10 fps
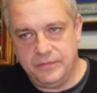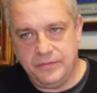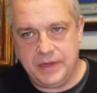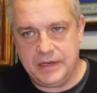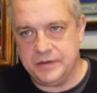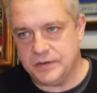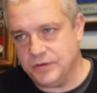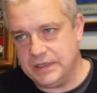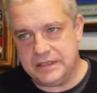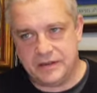There's all
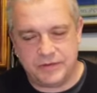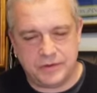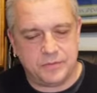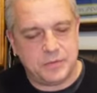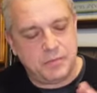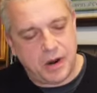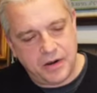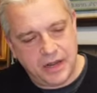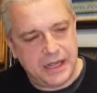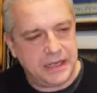these different terms,
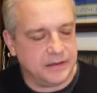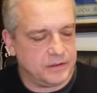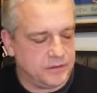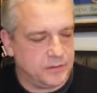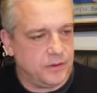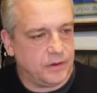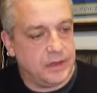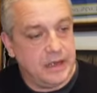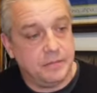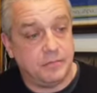marrying and so on,
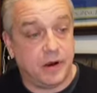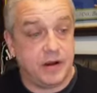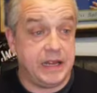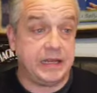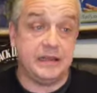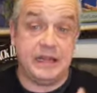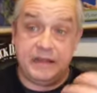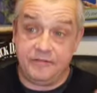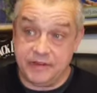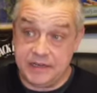marrying and
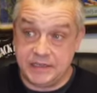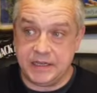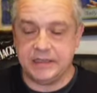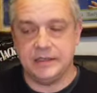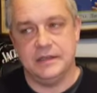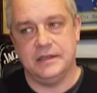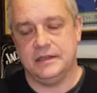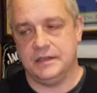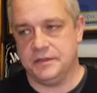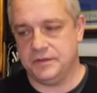then finishing,
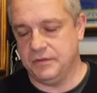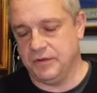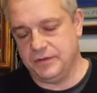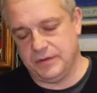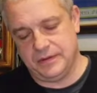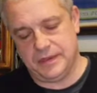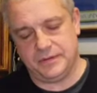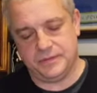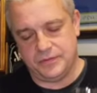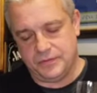and so, you
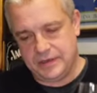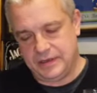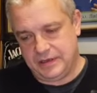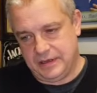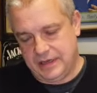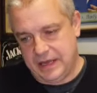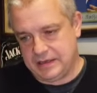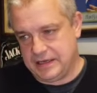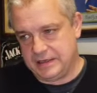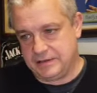know, where you take
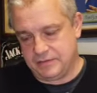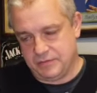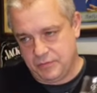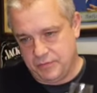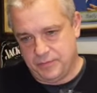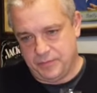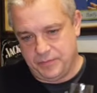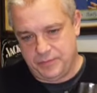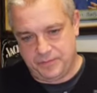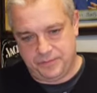these and
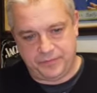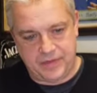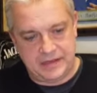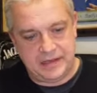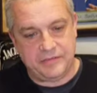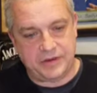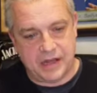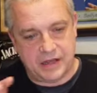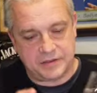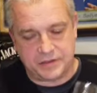these different
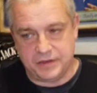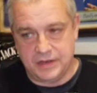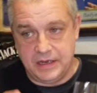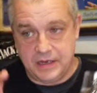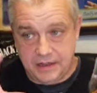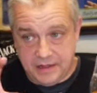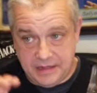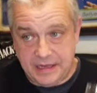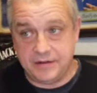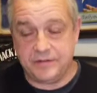casks,
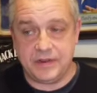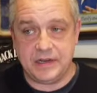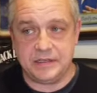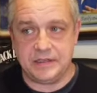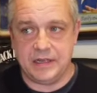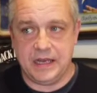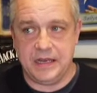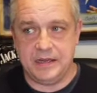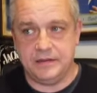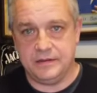then are finished
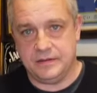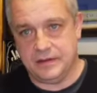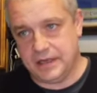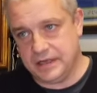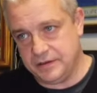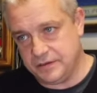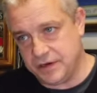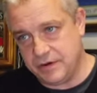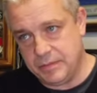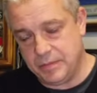in your
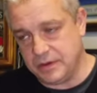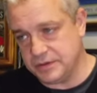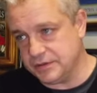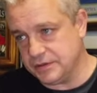sherry butts.